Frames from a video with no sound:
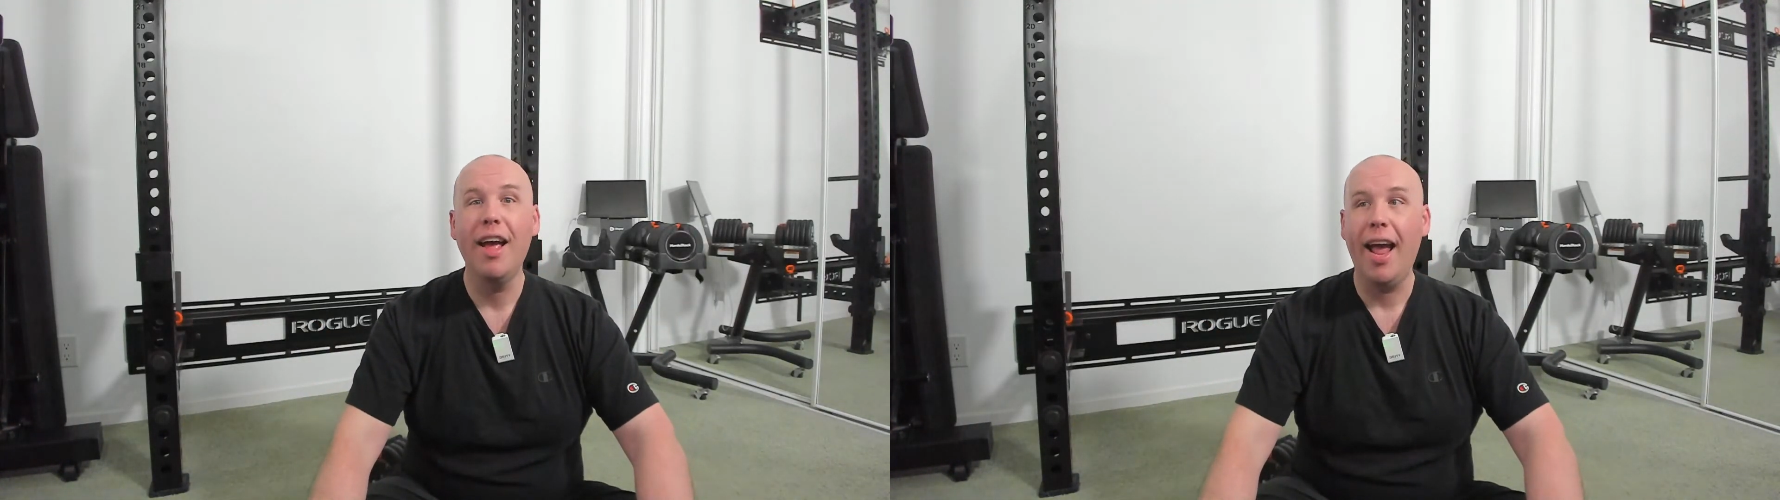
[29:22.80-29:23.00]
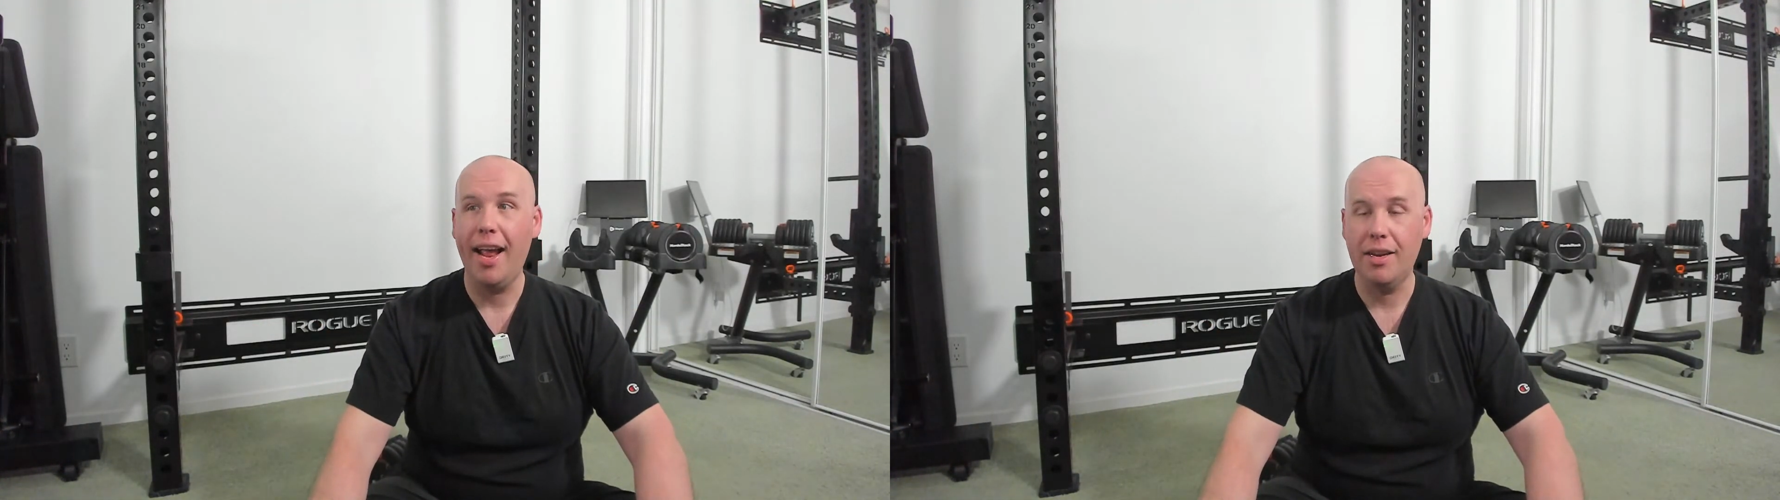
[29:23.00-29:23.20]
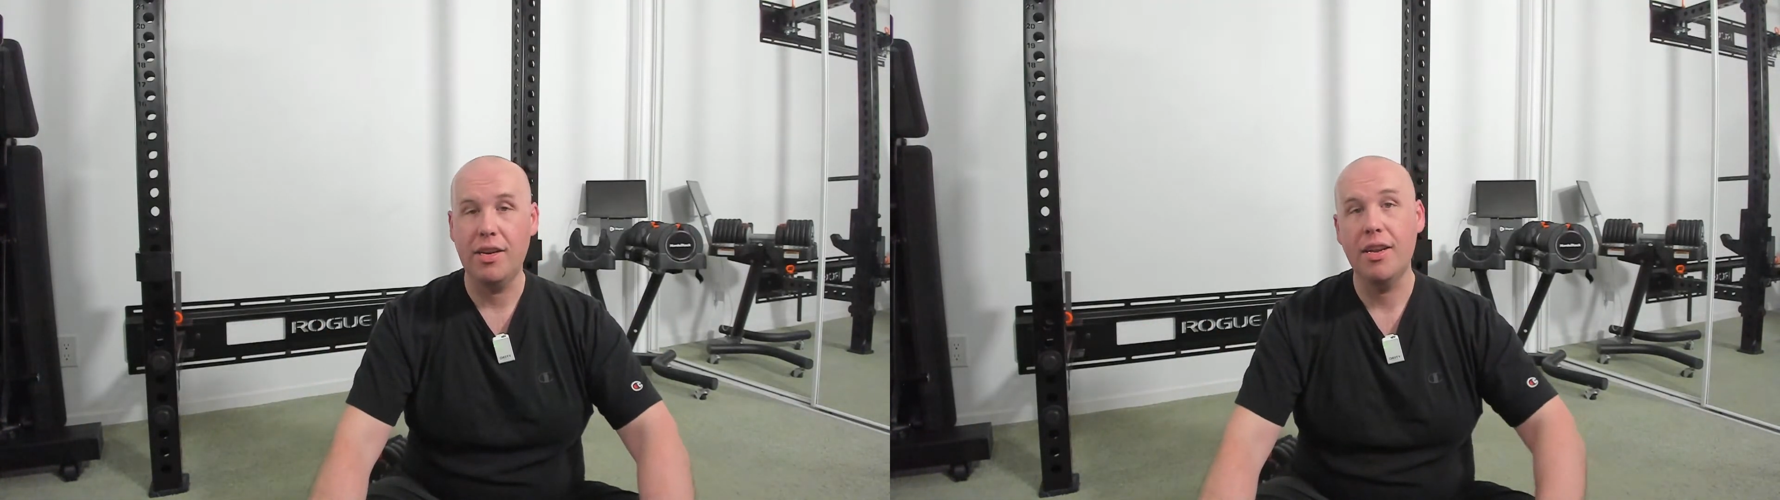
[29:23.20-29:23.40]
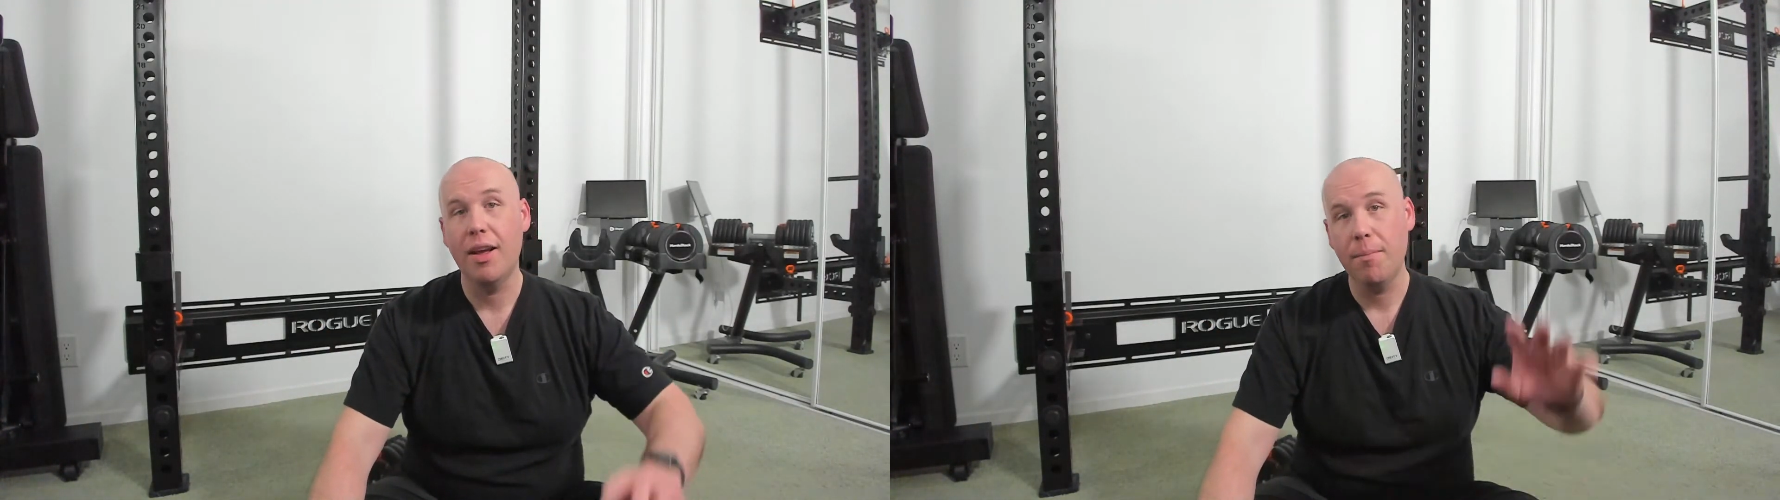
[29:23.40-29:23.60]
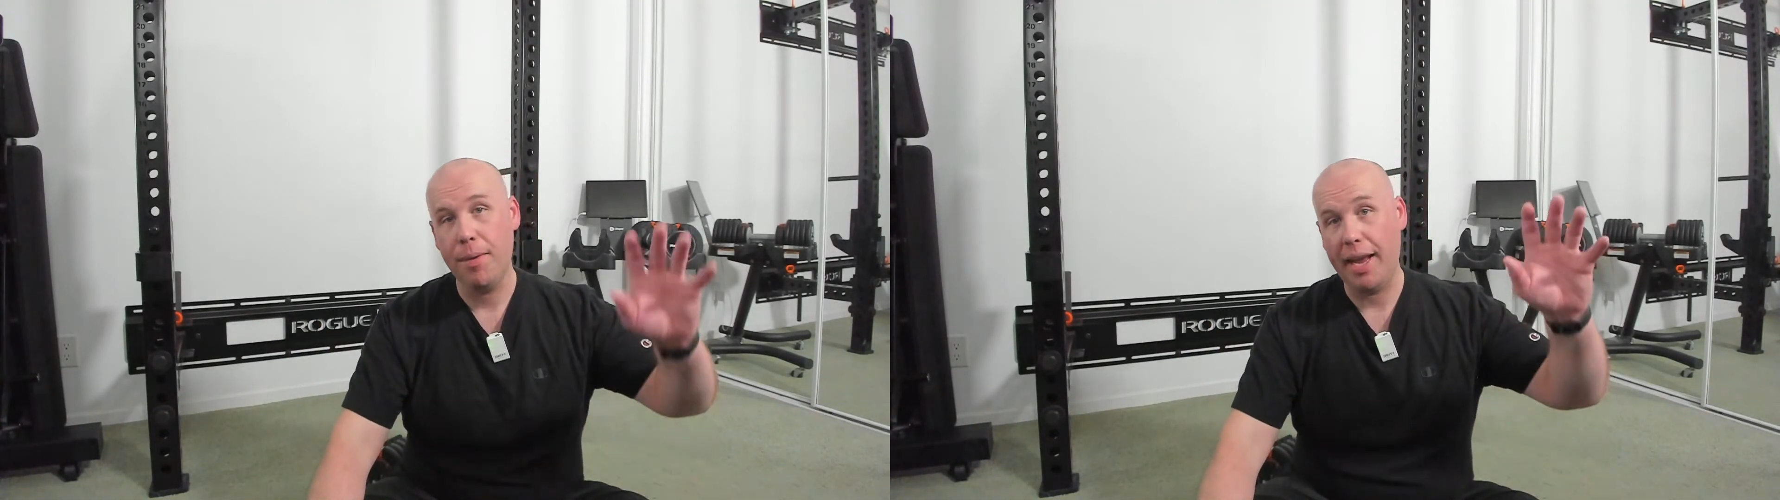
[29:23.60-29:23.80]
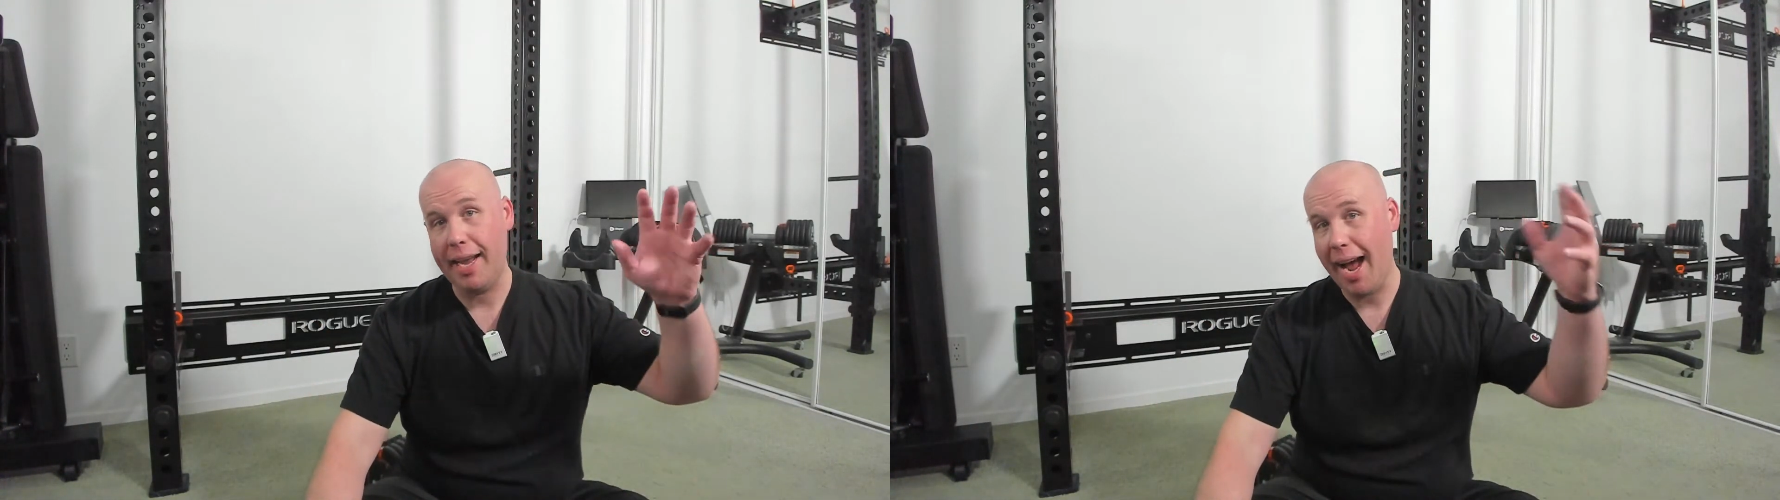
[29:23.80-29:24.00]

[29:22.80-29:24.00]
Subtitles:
And being